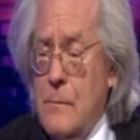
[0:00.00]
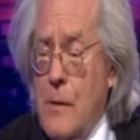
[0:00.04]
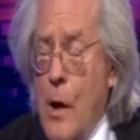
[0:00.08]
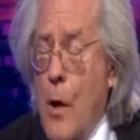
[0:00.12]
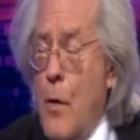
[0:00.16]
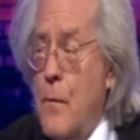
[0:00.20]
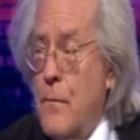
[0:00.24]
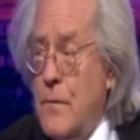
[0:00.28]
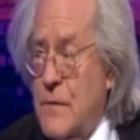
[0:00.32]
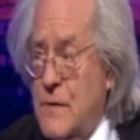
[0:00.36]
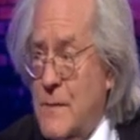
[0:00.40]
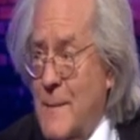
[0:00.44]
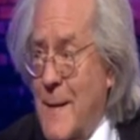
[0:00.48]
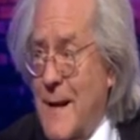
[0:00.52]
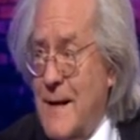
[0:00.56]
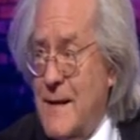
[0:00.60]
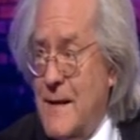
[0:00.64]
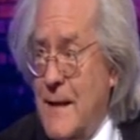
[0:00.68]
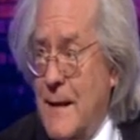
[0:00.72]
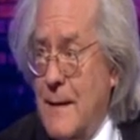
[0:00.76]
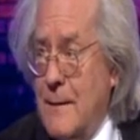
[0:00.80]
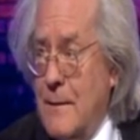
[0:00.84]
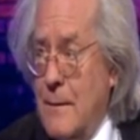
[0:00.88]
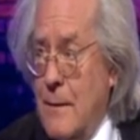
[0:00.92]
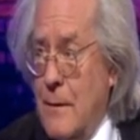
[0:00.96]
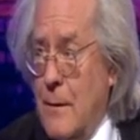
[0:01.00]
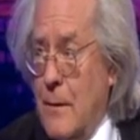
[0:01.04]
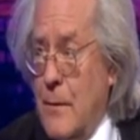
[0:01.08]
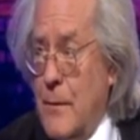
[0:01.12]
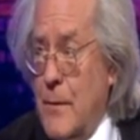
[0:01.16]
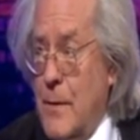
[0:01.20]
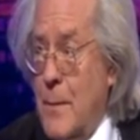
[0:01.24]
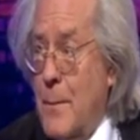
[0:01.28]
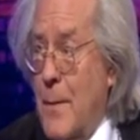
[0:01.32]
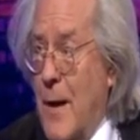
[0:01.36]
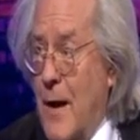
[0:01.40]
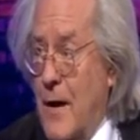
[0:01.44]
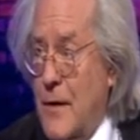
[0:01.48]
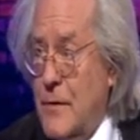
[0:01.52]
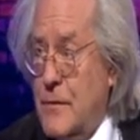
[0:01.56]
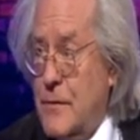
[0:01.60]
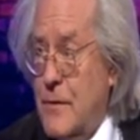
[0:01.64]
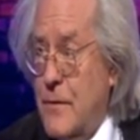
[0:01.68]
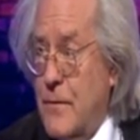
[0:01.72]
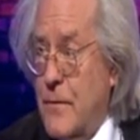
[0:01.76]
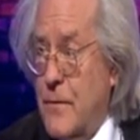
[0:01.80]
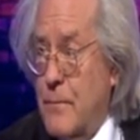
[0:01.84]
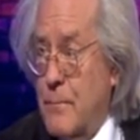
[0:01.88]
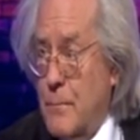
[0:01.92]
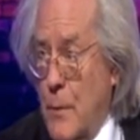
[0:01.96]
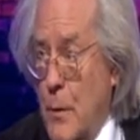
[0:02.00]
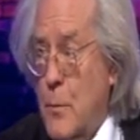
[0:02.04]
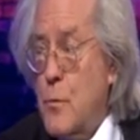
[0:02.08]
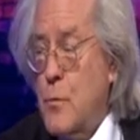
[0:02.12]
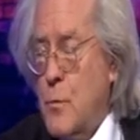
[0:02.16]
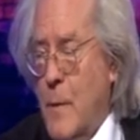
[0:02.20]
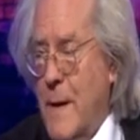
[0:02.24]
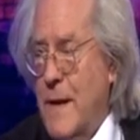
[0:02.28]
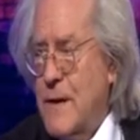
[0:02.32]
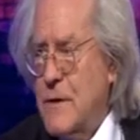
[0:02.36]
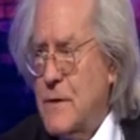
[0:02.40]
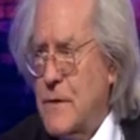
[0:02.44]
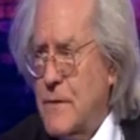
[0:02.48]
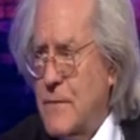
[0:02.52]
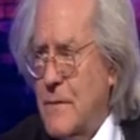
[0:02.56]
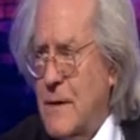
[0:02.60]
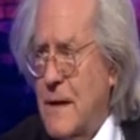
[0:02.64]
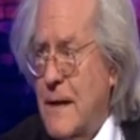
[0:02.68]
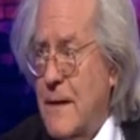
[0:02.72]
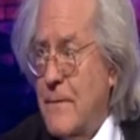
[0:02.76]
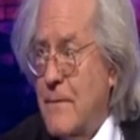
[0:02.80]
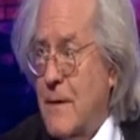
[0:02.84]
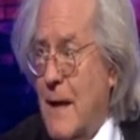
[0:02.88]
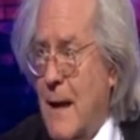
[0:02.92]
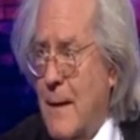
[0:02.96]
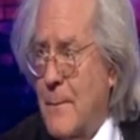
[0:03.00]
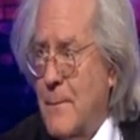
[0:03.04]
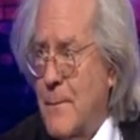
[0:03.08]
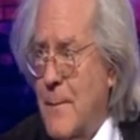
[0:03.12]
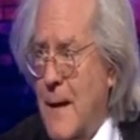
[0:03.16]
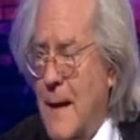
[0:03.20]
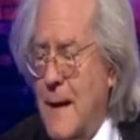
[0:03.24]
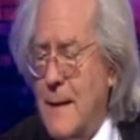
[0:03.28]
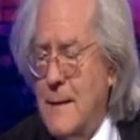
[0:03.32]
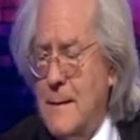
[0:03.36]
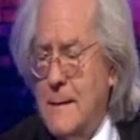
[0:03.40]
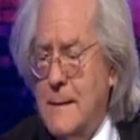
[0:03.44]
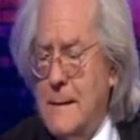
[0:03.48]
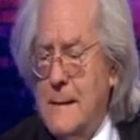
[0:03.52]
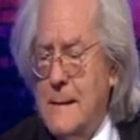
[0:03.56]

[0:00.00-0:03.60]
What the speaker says: overspending on the part of both wings of the Leave campaign,